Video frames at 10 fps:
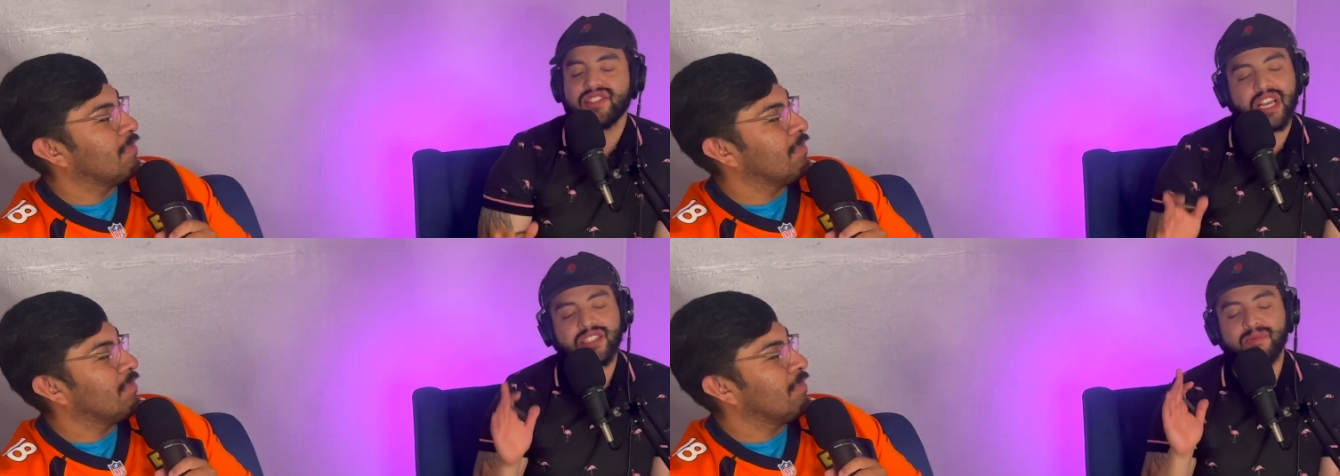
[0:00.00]

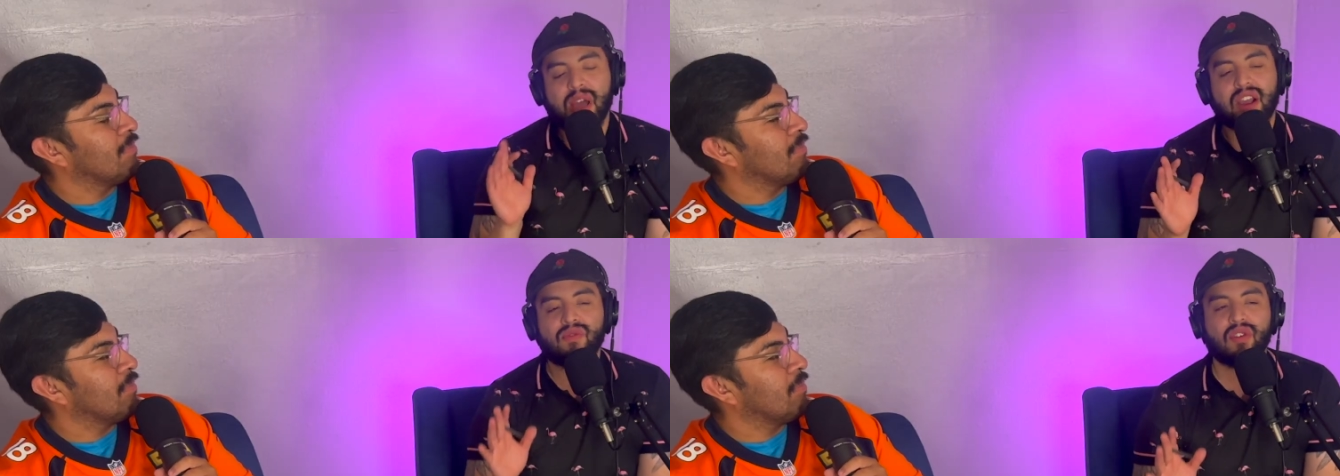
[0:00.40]
Speaker 1: James
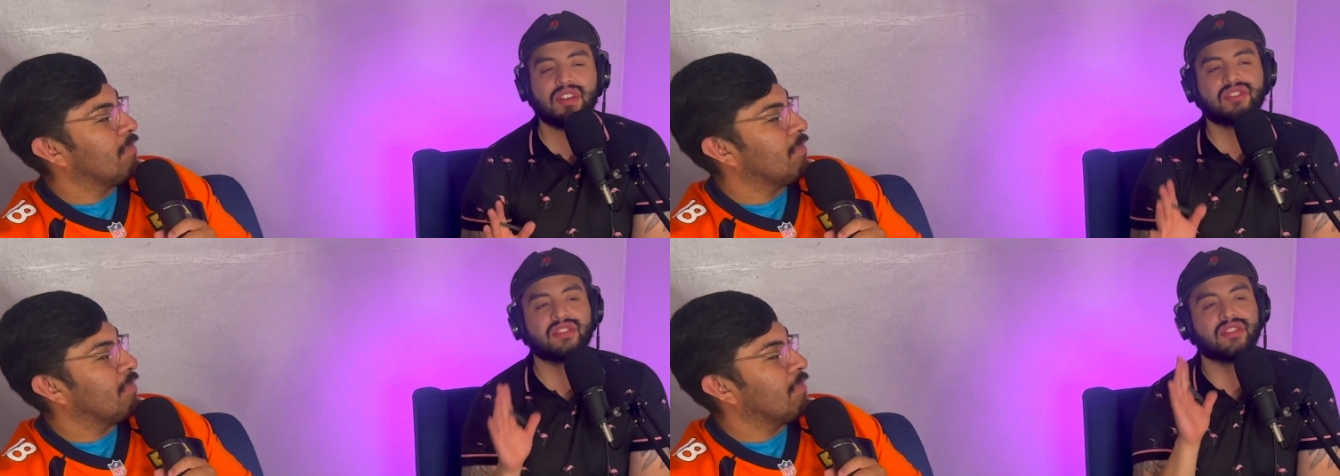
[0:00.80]
McAvoy
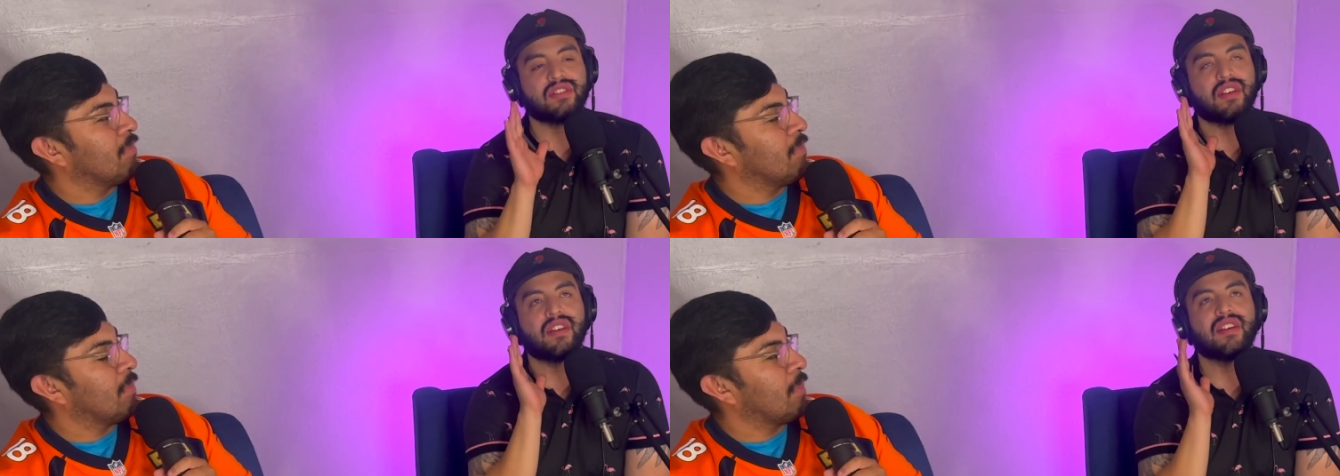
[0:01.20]
is just
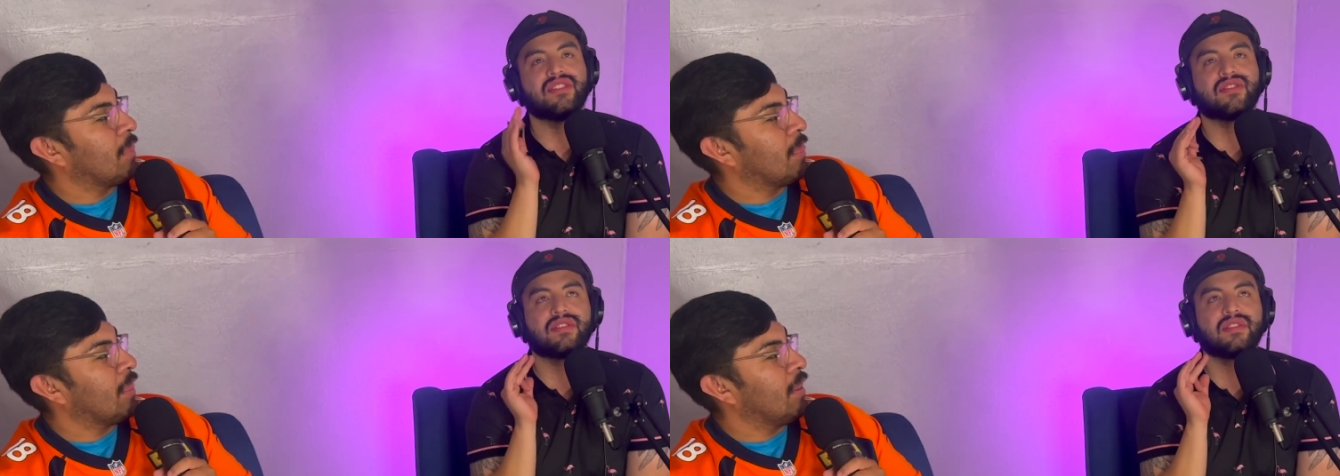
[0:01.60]

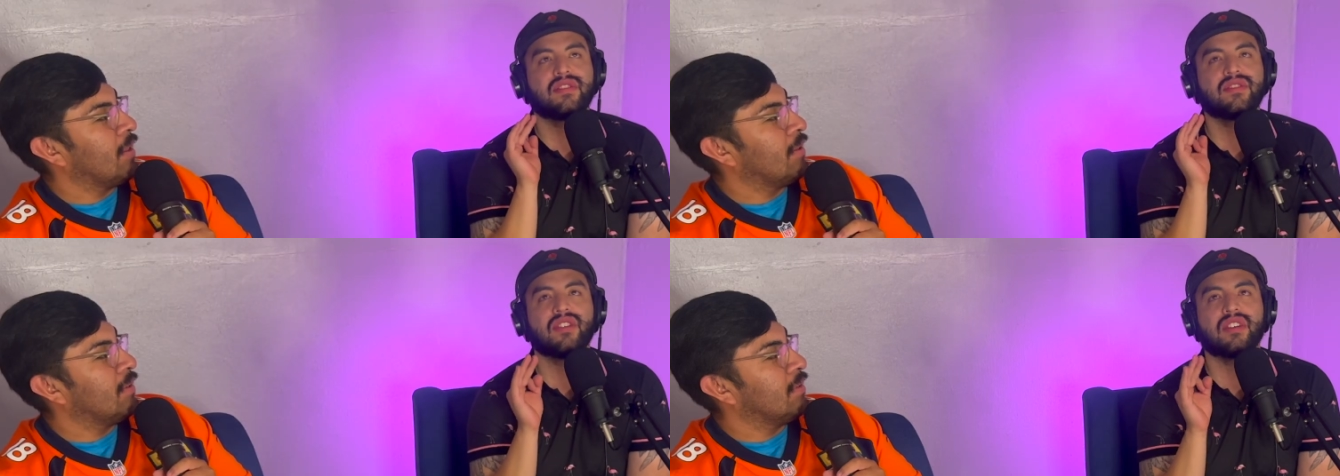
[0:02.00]
is
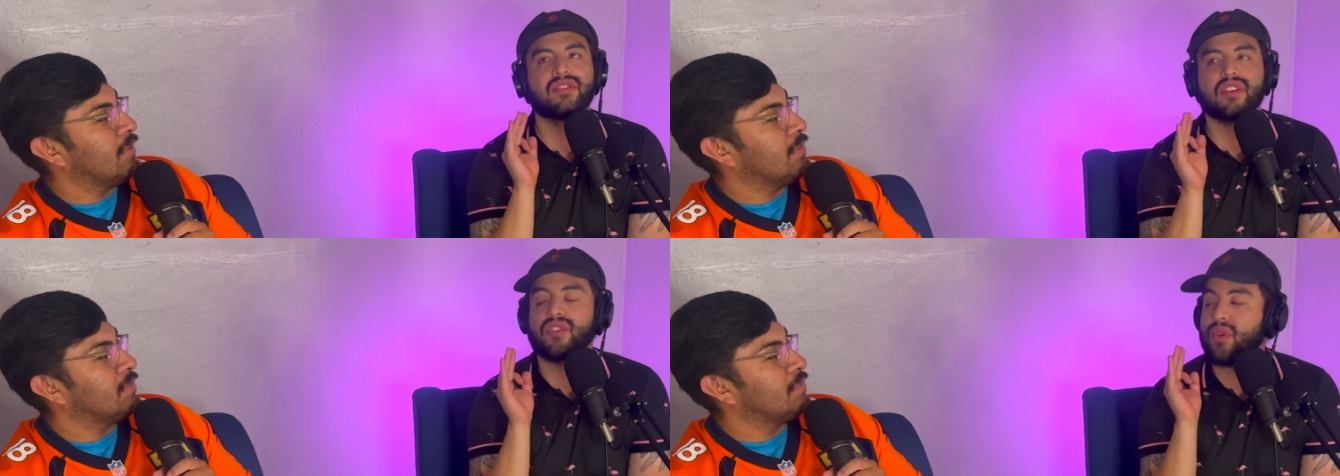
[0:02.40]
such
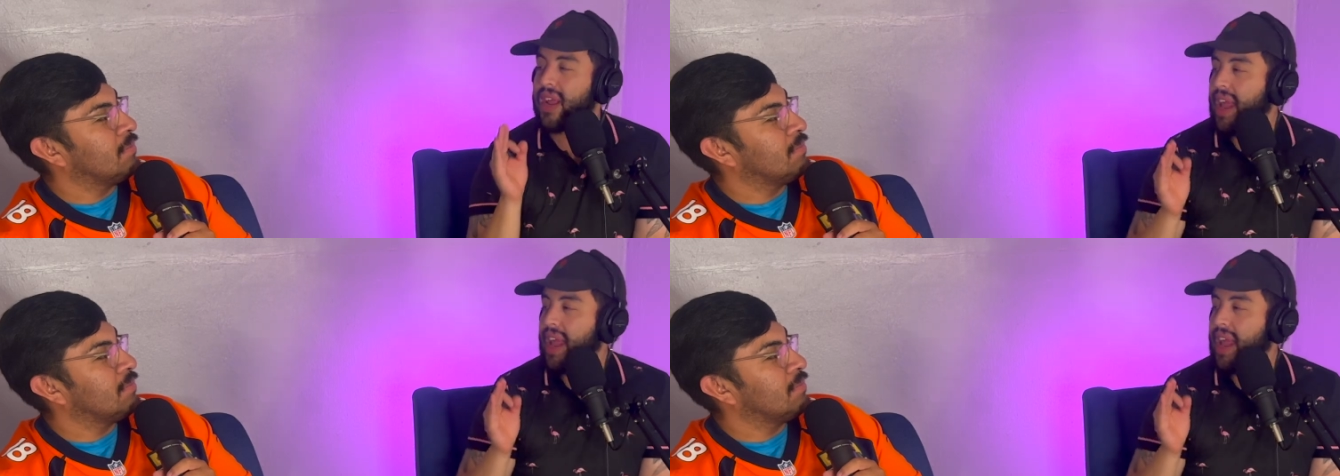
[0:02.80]
a great